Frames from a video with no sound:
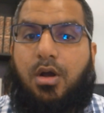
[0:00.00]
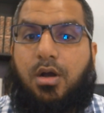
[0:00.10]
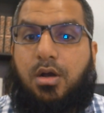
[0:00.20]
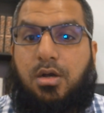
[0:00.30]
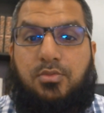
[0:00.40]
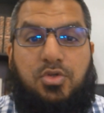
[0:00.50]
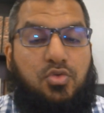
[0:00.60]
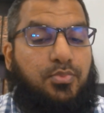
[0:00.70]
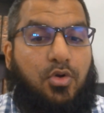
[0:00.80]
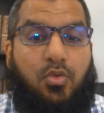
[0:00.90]
a new
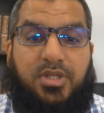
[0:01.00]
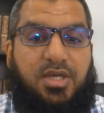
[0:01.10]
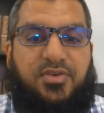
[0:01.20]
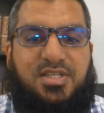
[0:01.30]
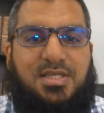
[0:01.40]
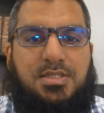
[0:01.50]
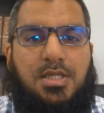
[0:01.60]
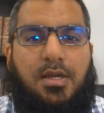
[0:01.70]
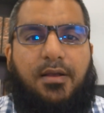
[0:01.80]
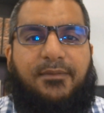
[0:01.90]
book, whatever it
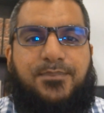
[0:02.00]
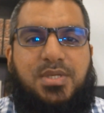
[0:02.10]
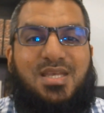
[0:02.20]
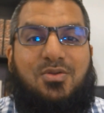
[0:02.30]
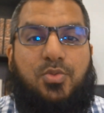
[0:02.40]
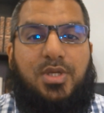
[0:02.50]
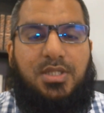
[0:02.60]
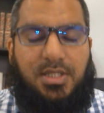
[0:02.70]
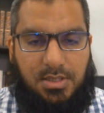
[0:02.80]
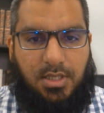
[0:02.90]
is, be
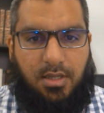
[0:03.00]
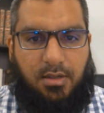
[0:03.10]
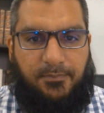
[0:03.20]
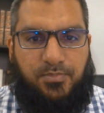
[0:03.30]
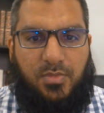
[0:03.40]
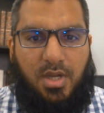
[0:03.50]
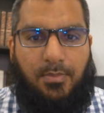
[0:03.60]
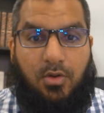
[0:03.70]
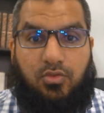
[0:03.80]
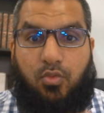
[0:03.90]
realistic
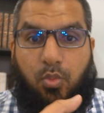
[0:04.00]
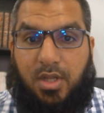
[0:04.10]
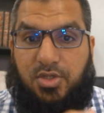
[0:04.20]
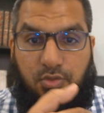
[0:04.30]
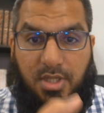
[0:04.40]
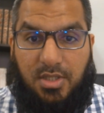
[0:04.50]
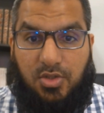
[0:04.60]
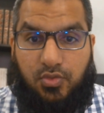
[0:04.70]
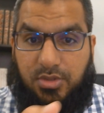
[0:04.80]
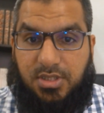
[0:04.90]
about what you can
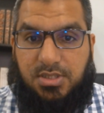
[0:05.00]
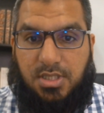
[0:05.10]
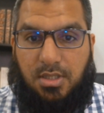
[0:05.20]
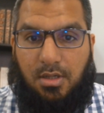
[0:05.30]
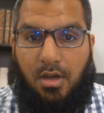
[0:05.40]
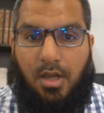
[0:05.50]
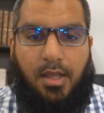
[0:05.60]
do this year